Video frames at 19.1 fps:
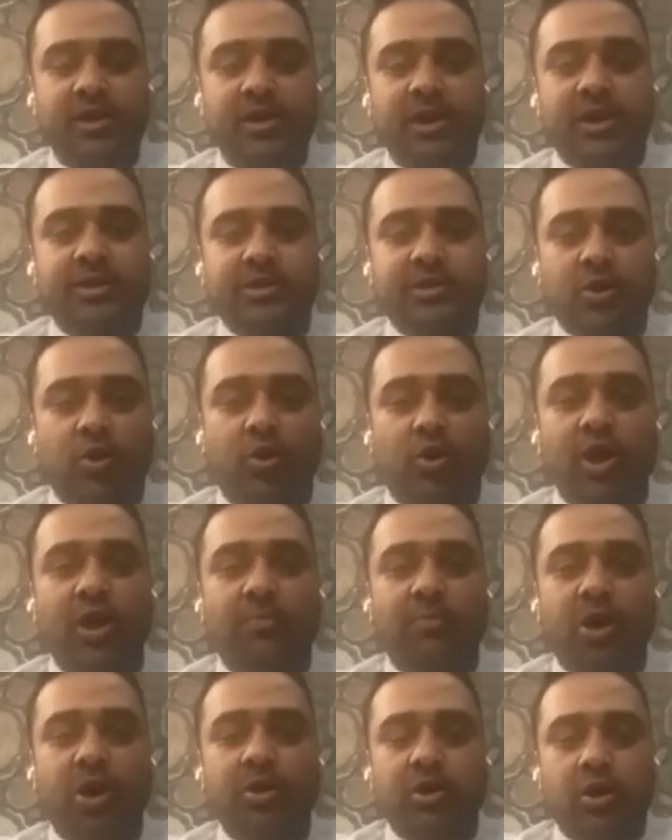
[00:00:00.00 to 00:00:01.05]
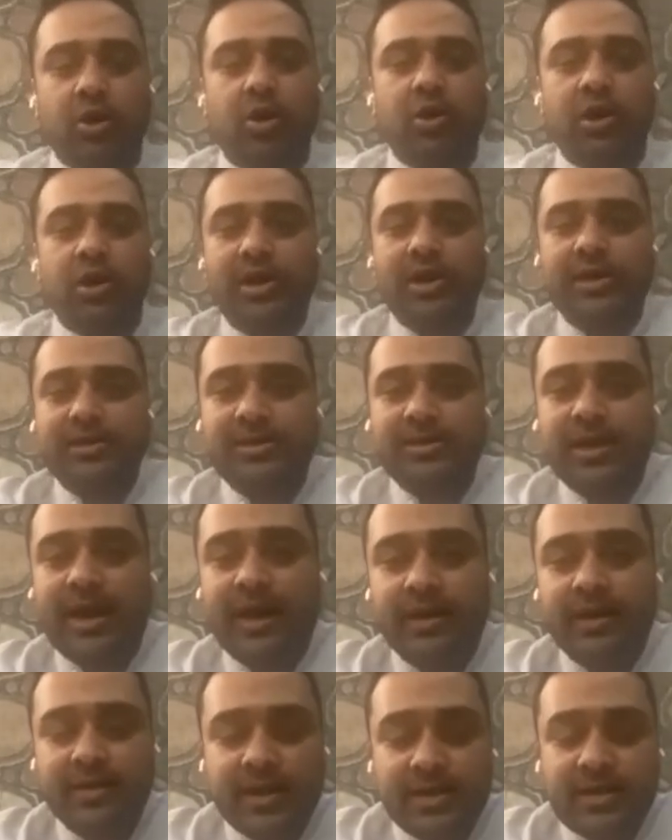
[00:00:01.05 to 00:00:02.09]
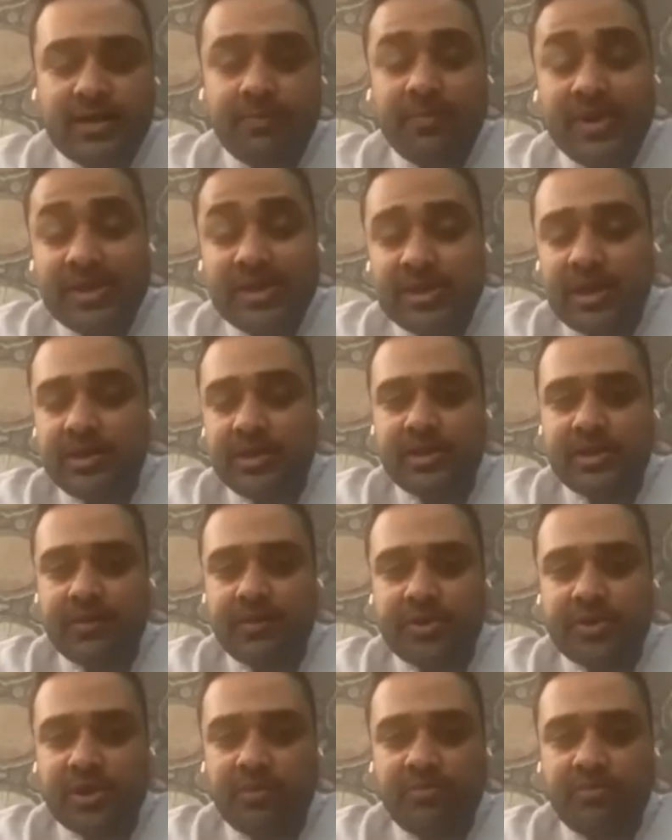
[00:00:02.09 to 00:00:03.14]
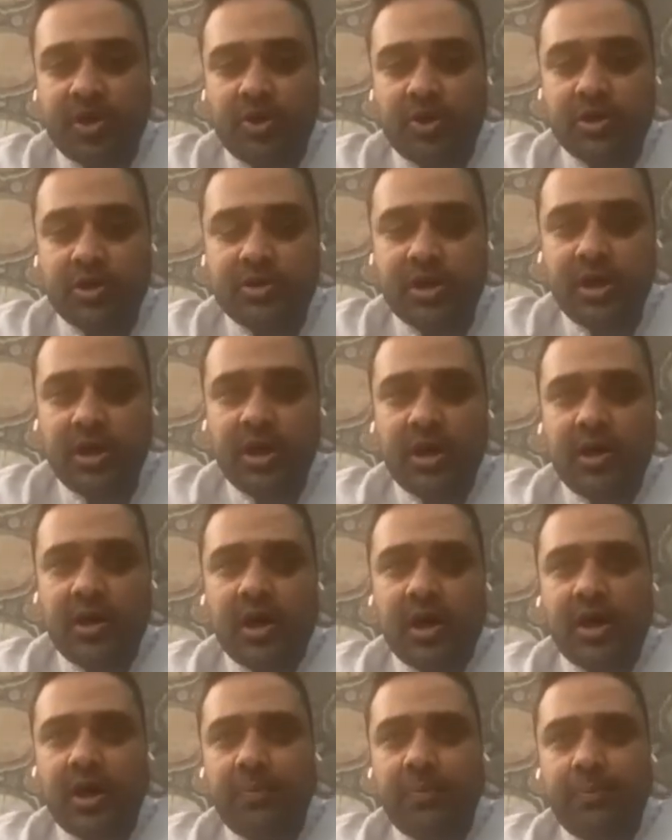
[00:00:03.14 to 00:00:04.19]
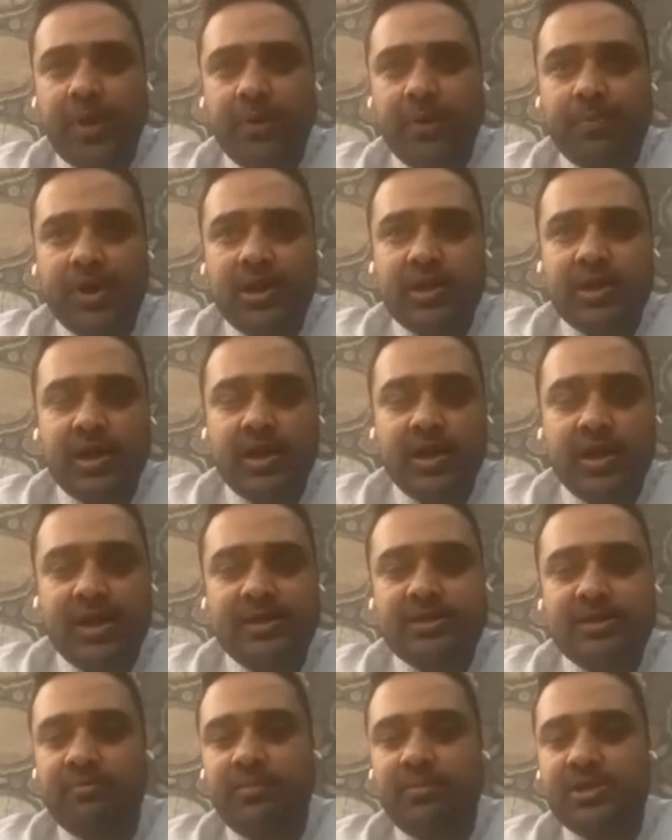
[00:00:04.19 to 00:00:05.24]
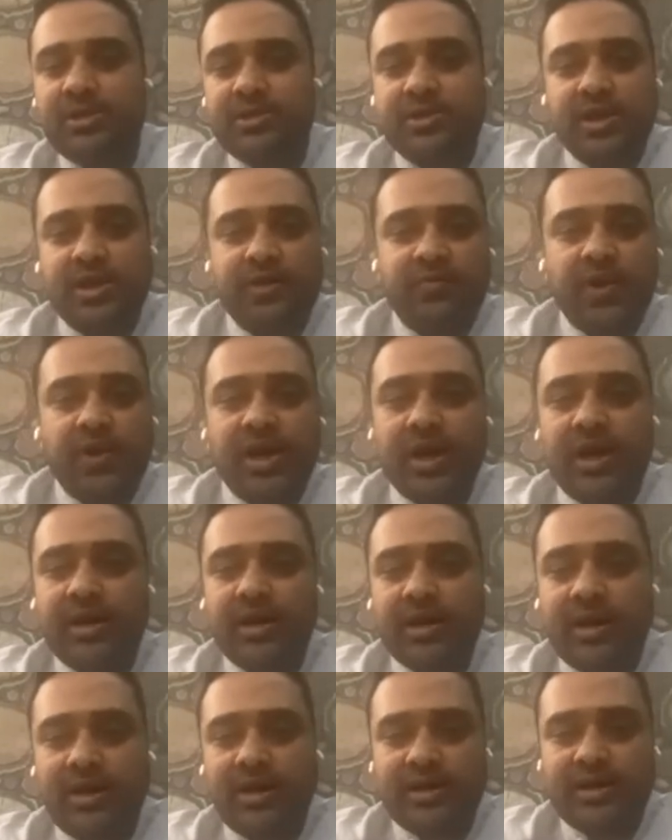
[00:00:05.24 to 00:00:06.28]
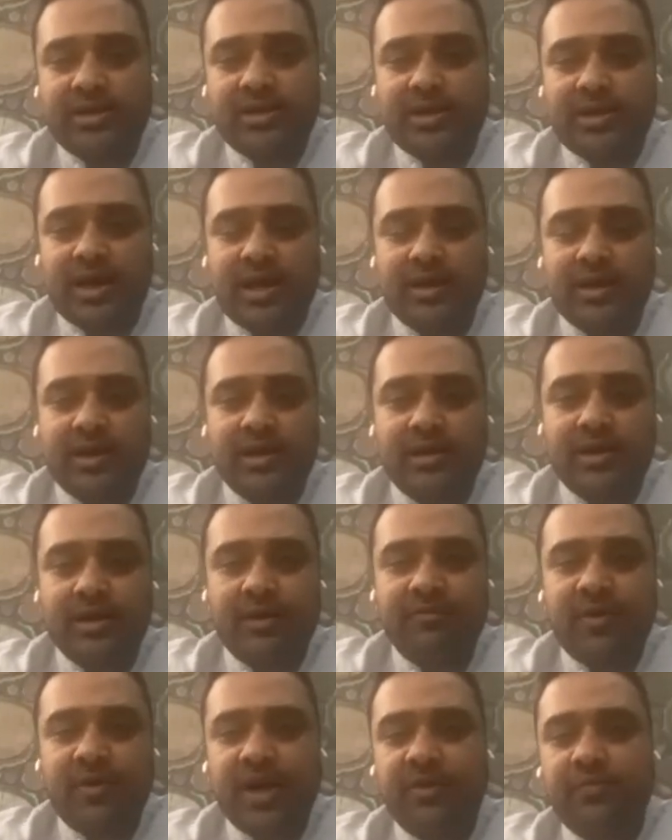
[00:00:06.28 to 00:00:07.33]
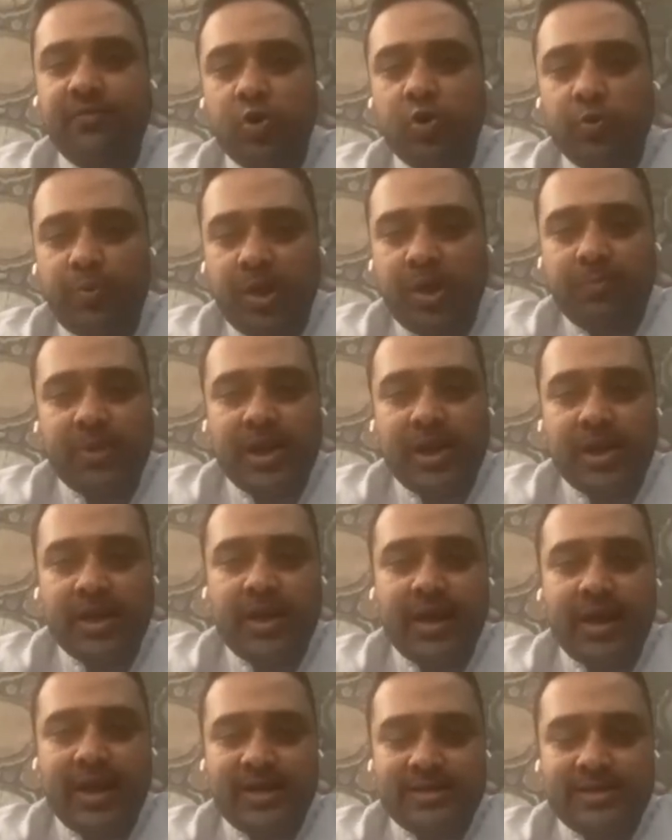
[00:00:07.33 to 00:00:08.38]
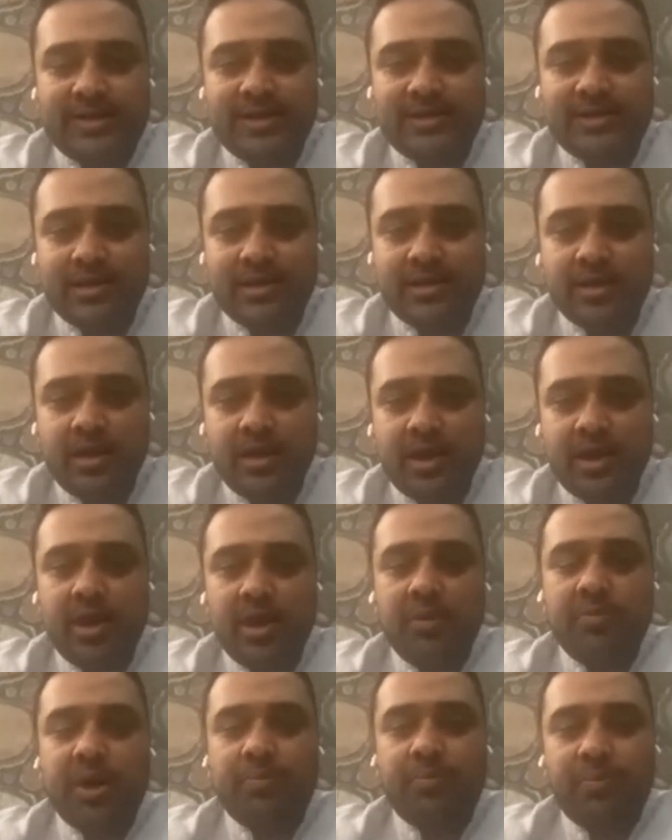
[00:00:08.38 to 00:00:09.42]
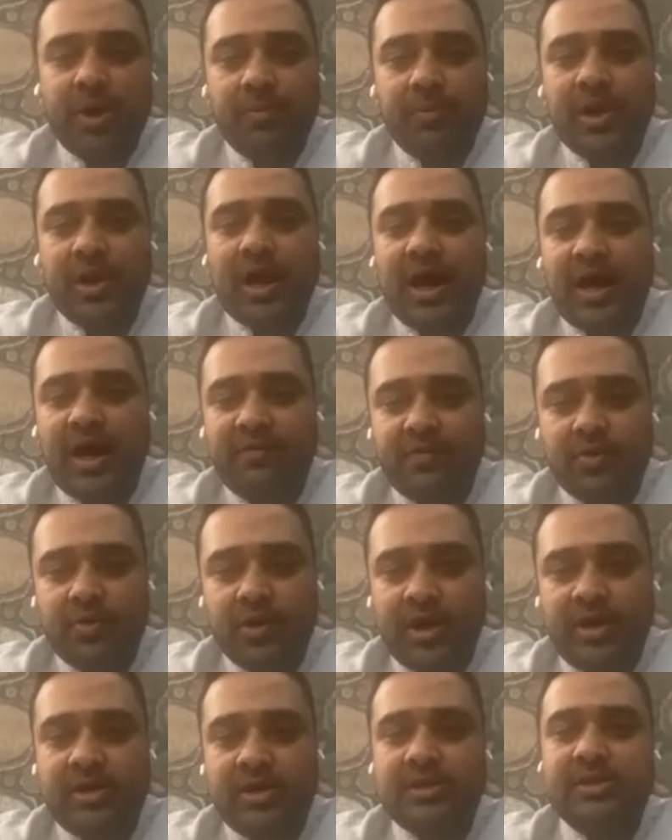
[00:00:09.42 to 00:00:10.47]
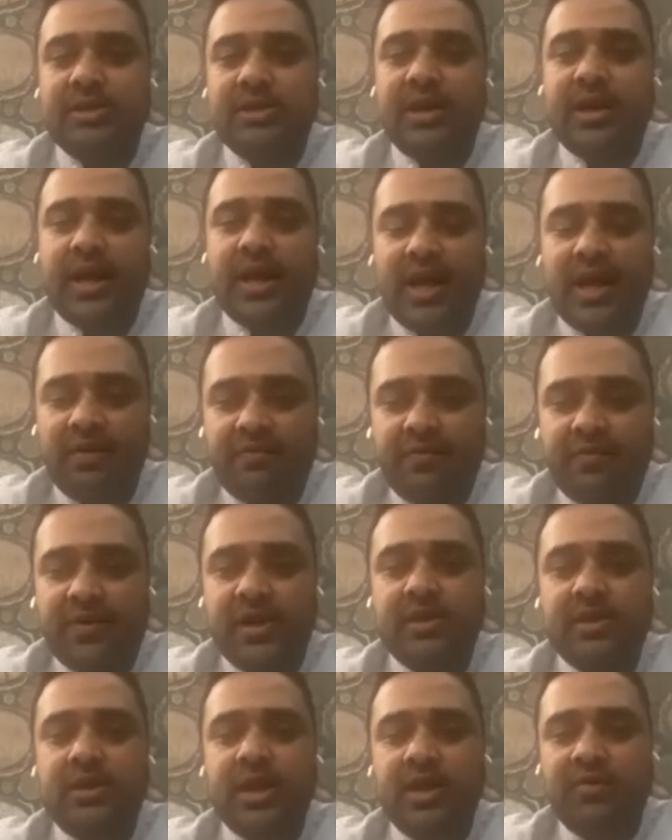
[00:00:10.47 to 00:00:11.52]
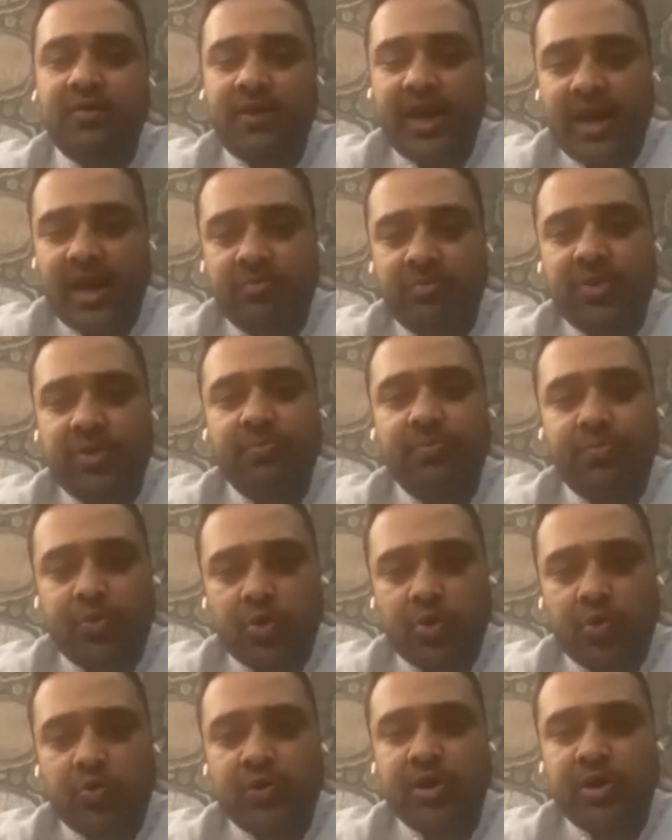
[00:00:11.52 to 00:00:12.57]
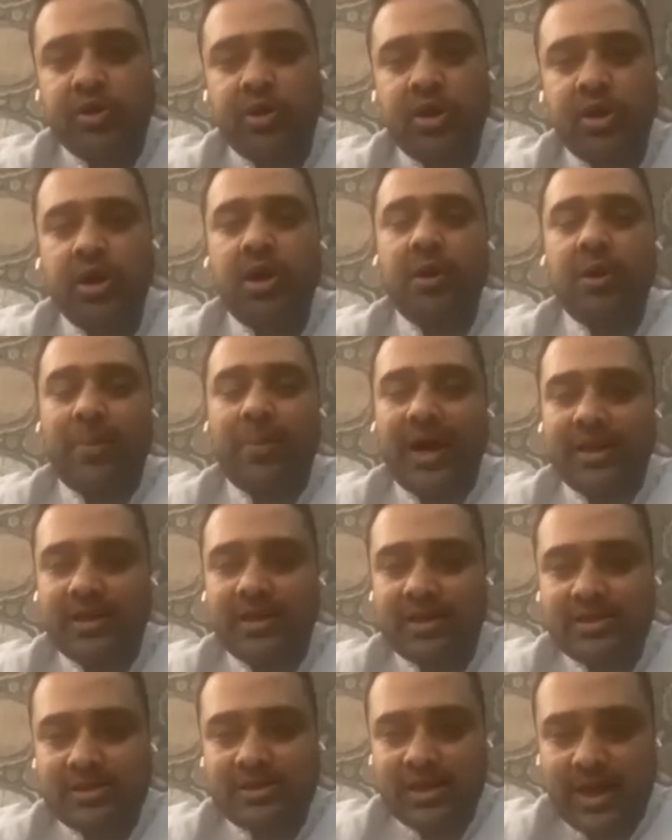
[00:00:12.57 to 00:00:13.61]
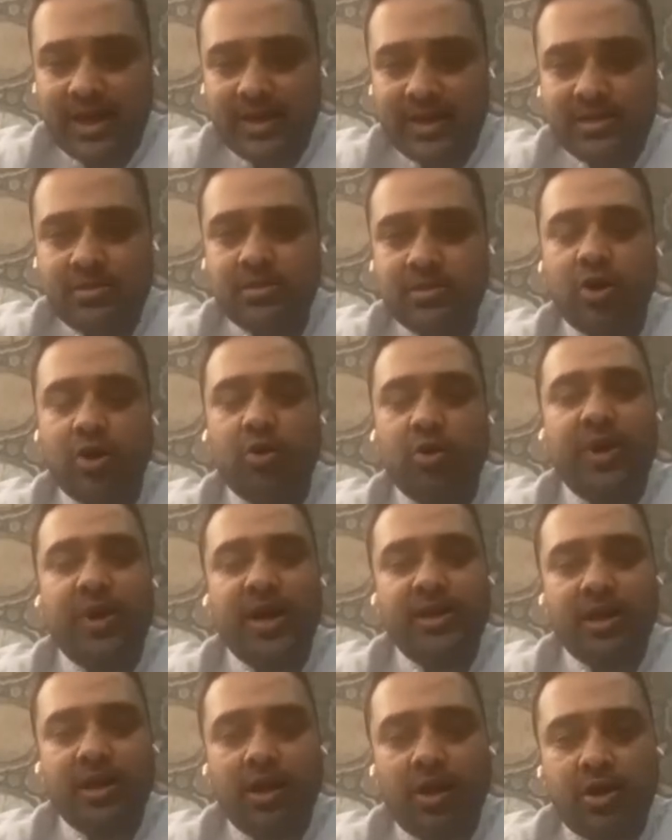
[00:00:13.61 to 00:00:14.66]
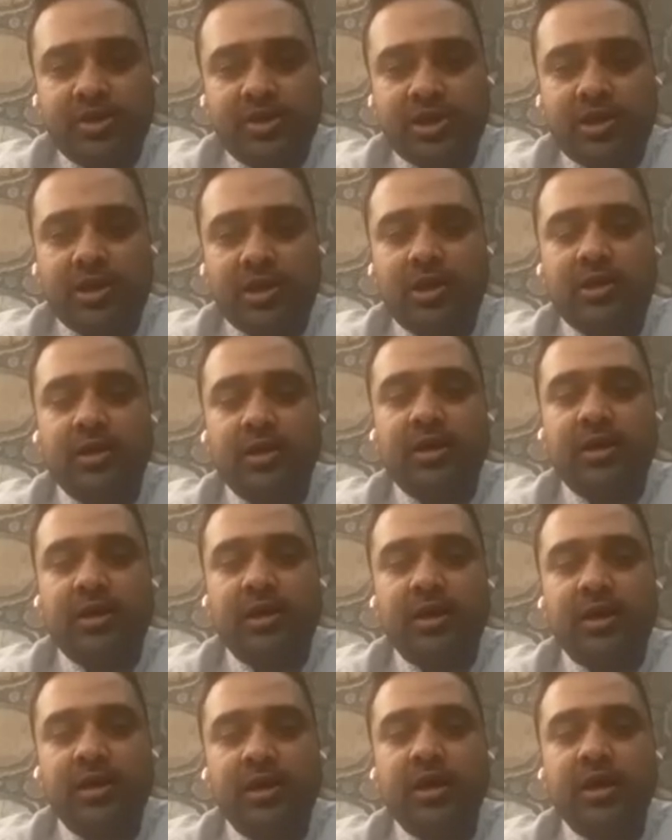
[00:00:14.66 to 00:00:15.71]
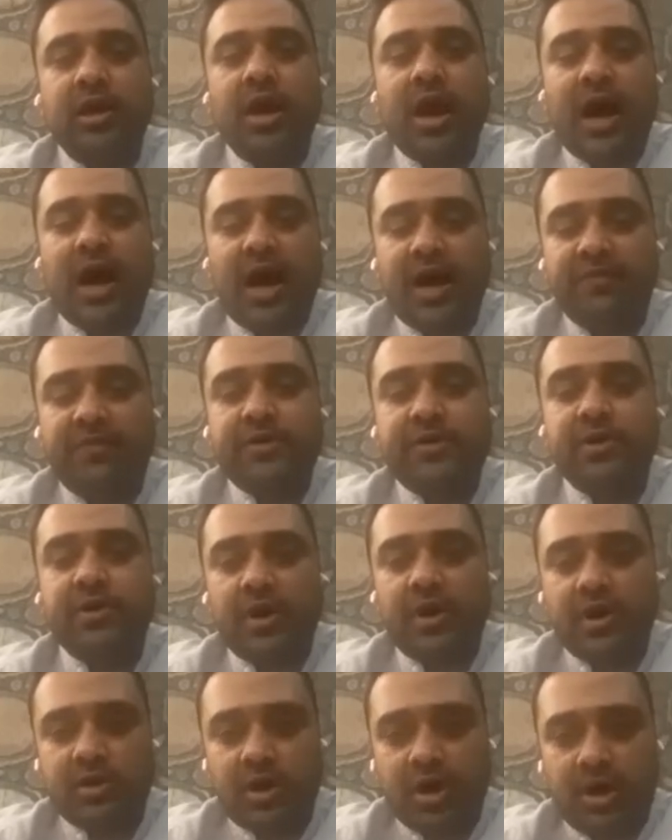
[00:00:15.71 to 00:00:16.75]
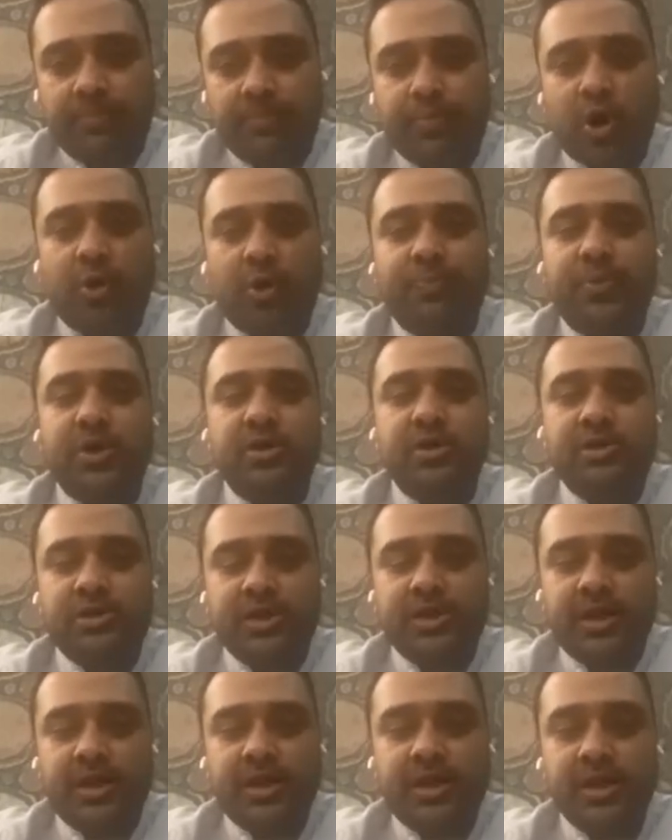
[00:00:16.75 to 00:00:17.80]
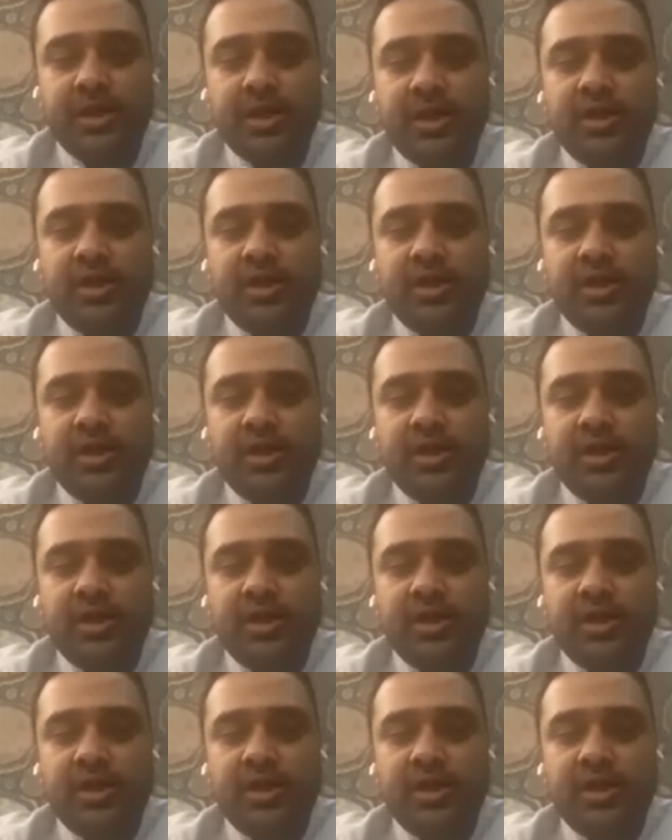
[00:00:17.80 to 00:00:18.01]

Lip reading: It's all about occult is that. There's a misconception because people think it's a mystery. We can't understand it. Very few people can access it. But people have to understand everything can be proven by the science or by the logical thinking after a proper study.